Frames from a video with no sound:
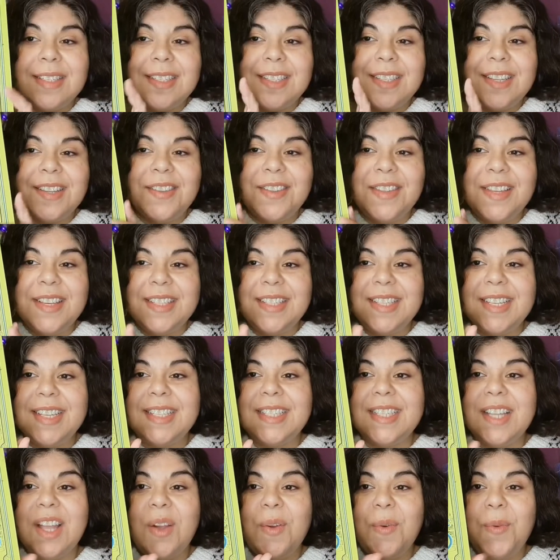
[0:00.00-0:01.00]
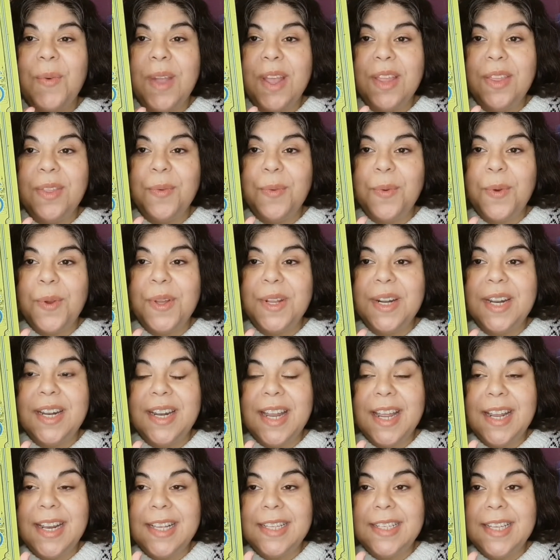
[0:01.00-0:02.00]
so this is Around the World
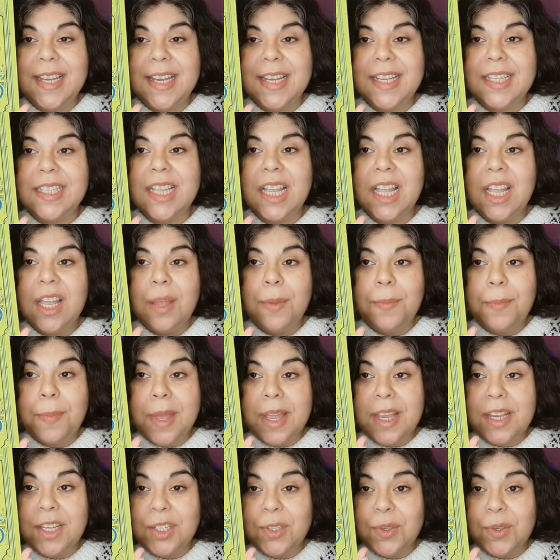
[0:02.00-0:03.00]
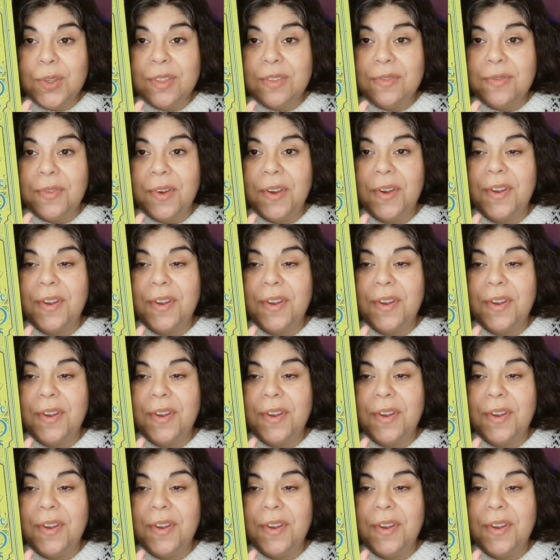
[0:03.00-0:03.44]
in 80 Days by Jules